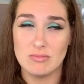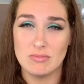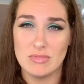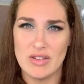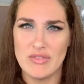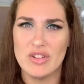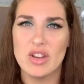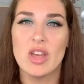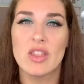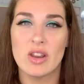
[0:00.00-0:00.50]

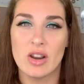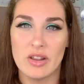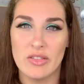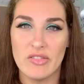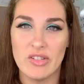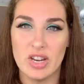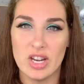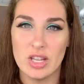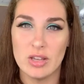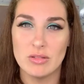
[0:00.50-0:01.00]
every other
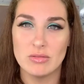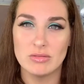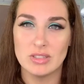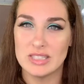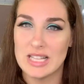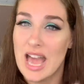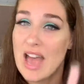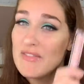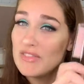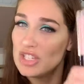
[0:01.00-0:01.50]
video.
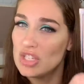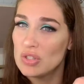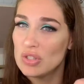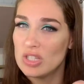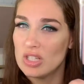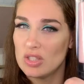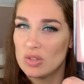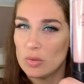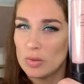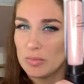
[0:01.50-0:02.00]
I haven't used
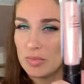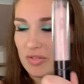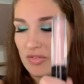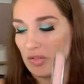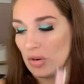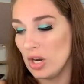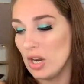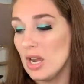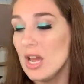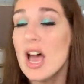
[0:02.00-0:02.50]
this one
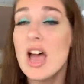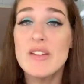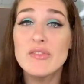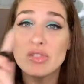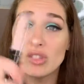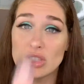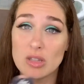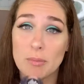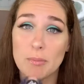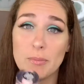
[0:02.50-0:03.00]
before. I've
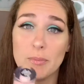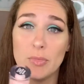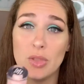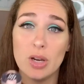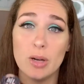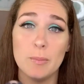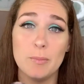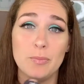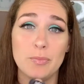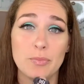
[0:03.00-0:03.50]
used
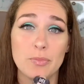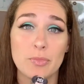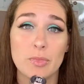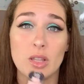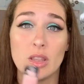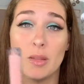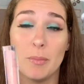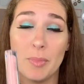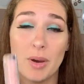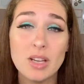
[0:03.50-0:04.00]
the
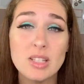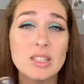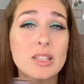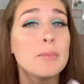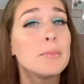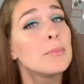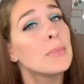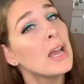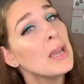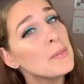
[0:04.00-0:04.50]

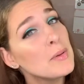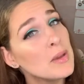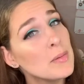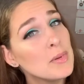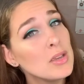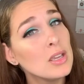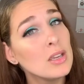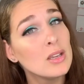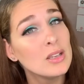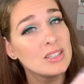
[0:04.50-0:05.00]
Buxom, my
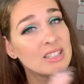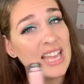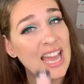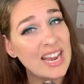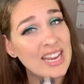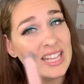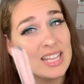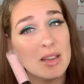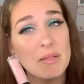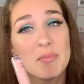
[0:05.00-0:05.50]
baby,
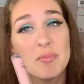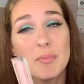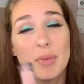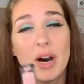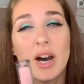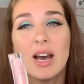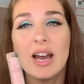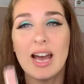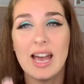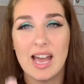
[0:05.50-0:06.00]
Danny,
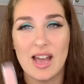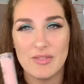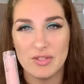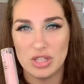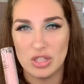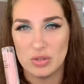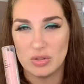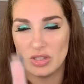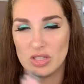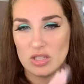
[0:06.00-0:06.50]
but I haven't
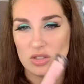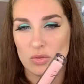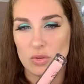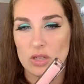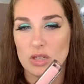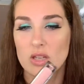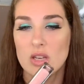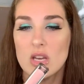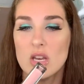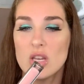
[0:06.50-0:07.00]
used this
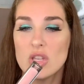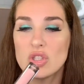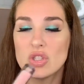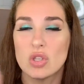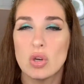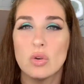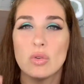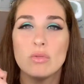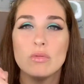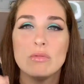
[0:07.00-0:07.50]
one.
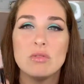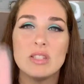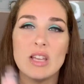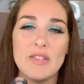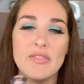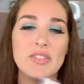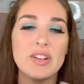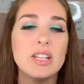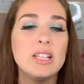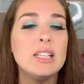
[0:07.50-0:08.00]
So
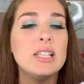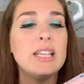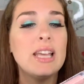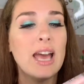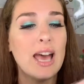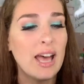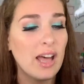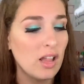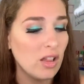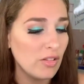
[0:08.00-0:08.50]
definitely
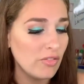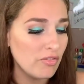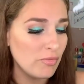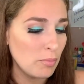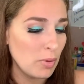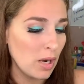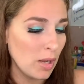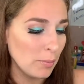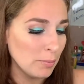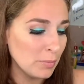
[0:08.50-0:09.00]
e.l.f.
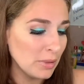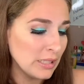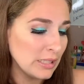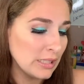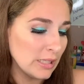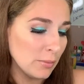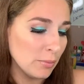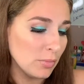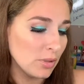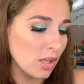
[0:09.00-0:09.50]
Plumping
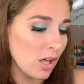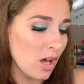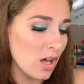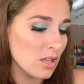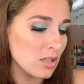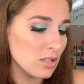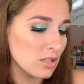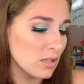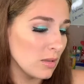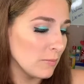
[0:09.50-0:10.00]
Lip
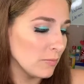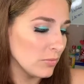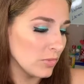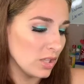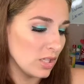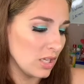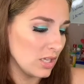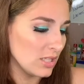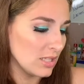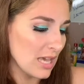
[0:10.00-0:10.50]
Gloss.
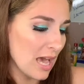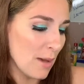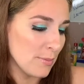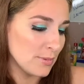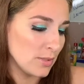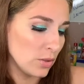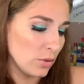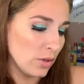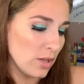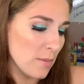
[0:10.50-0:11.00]
It's
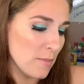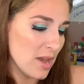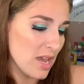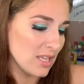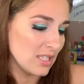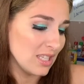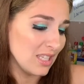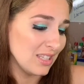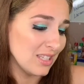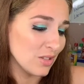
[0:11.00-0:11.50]
absolutely
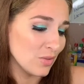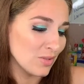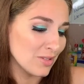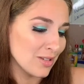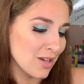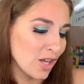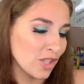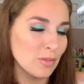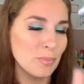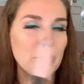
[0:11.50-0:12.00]
amazing. This one's
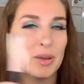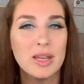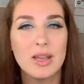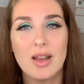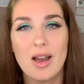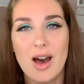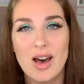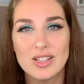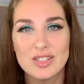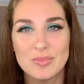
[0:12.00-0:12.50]
called Pink
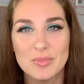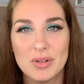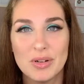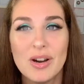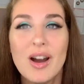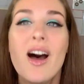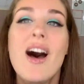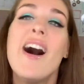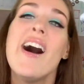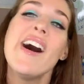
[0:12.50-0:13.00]

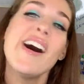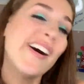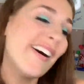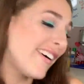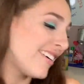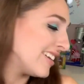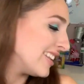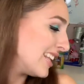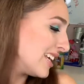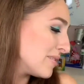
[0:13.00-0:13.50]
Cosmo.
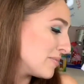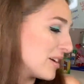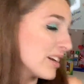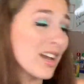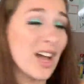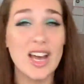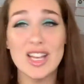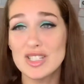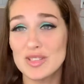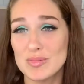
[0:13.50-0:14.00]
Oh, like my
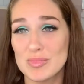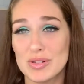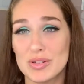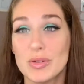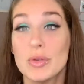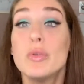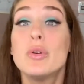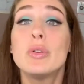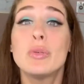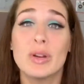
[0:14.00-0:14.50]
Cosmo.
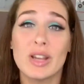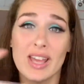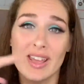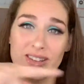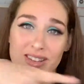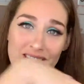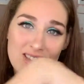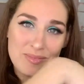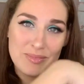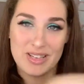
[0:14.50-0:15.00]
Who
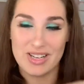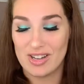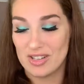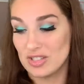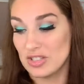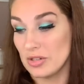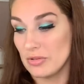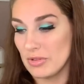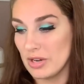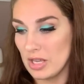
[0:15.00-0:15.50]
again? Yes, my
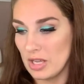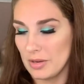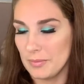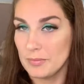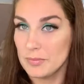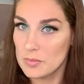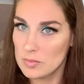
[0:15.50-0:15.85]
dogs are right here.